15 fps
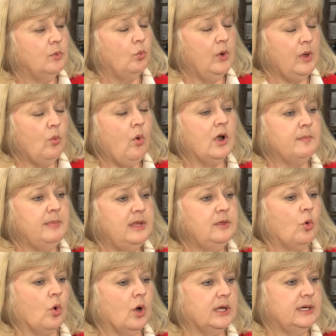We want to be
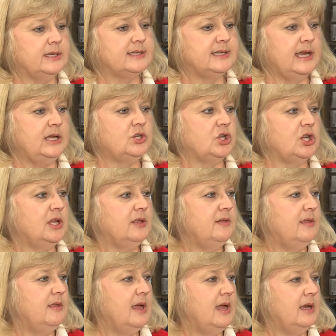the organization
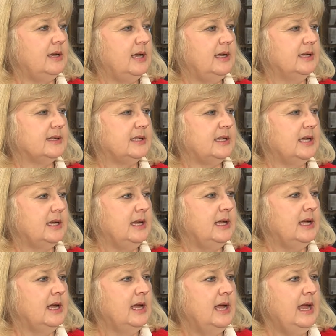that is
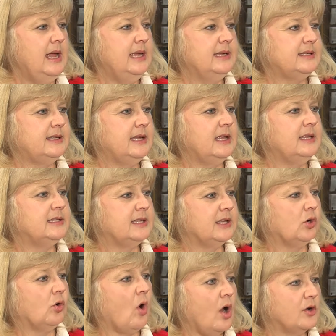
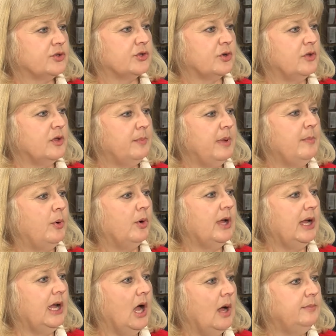the cross through, that people
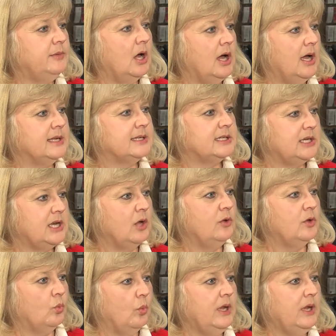can come to us and know that